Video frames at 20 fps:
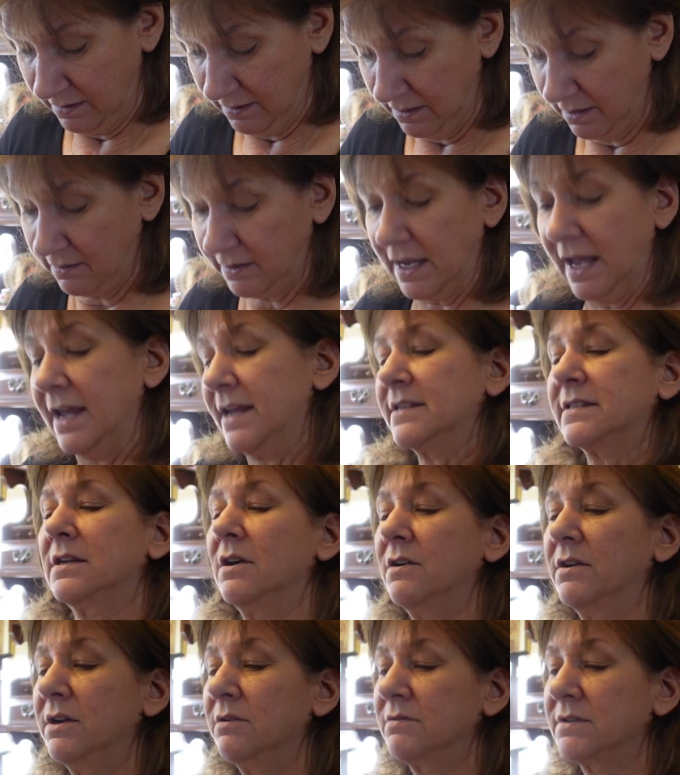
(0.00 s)
Okay,
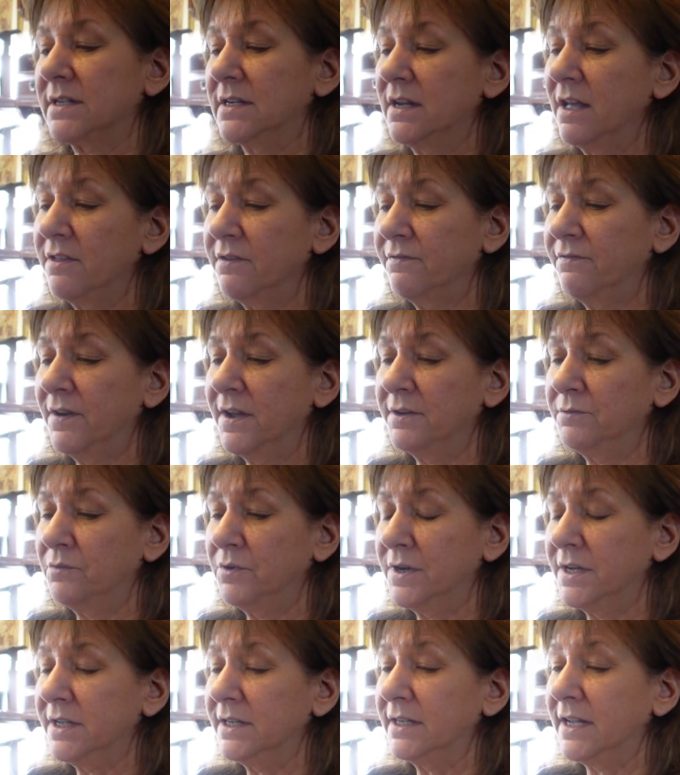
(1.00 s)
so here was another fun
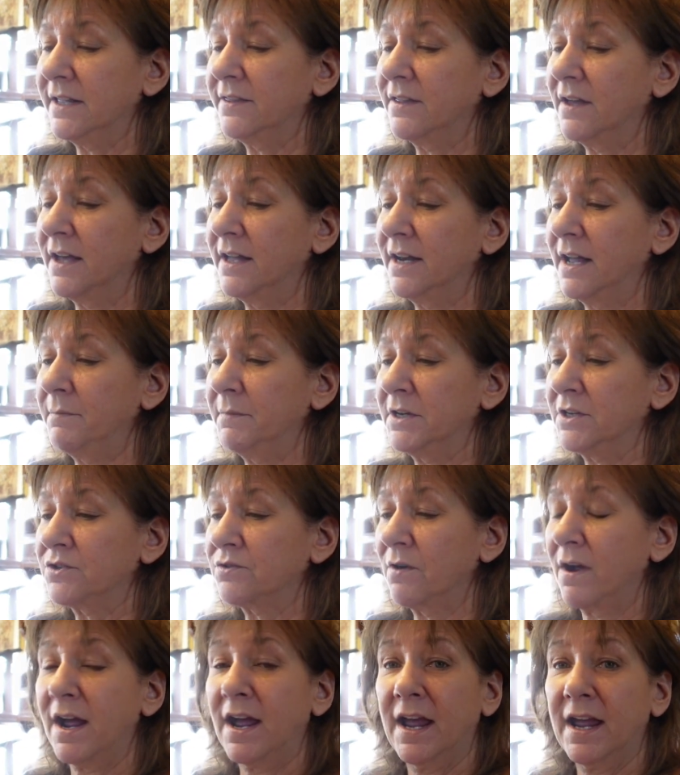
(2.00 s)
one. I thought I'm going to
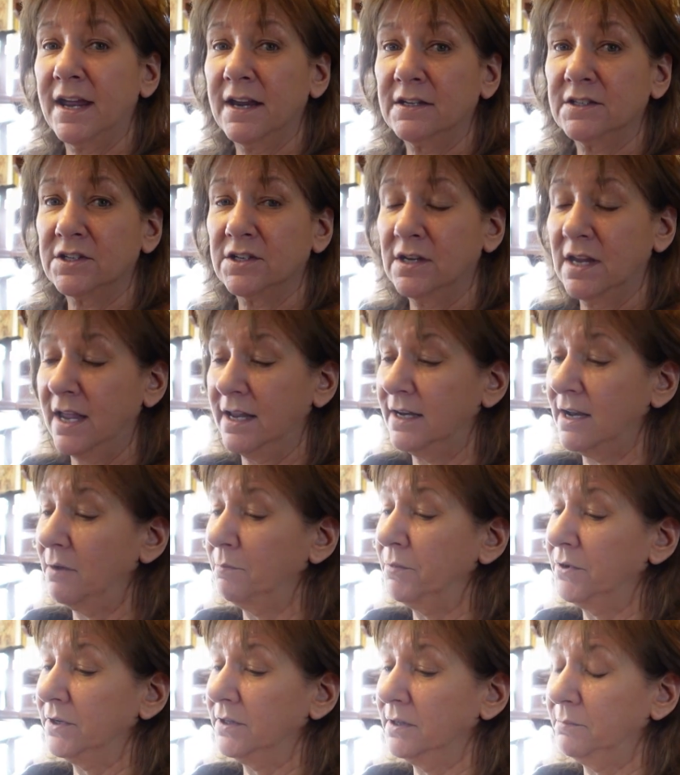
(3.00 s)
try to, and I'll
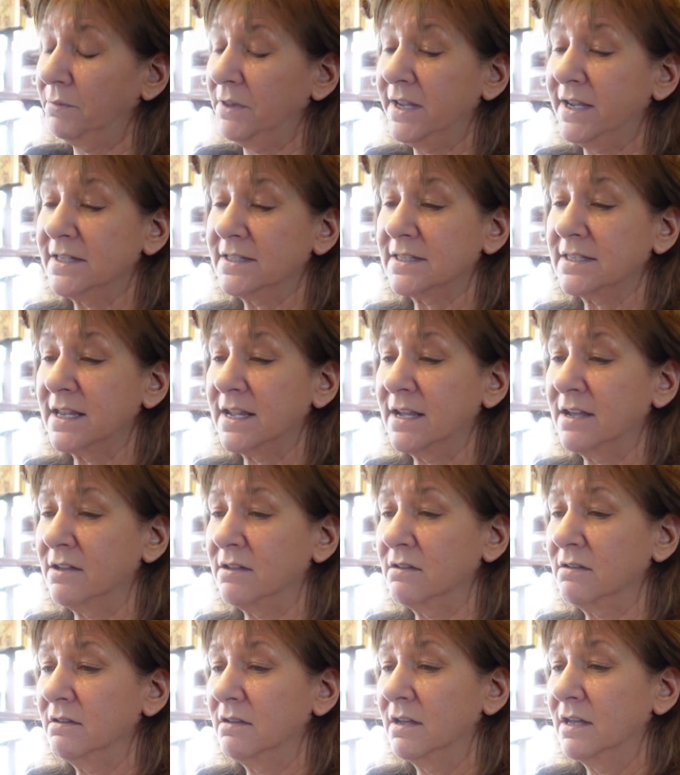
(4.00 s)
put in the plant sale.